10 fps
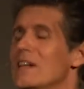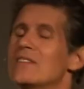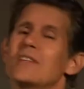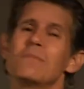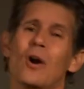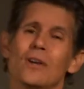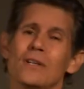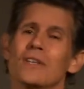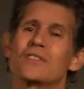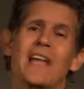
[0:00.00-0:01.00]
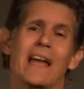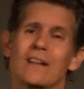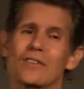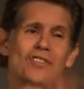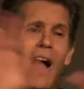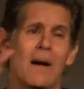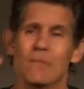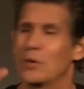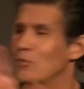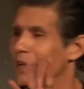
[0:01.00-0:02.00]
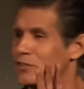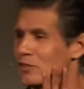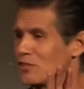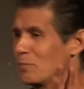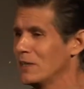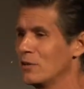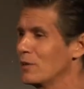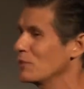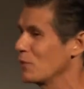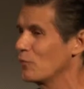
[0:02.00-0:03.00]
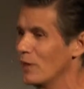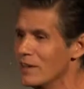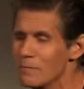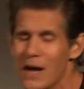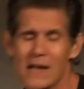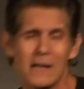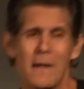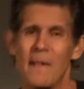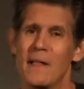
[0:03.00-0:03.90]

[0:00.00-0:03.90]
See, Martin is Canada's top motivational speaker. He's a friend of mine.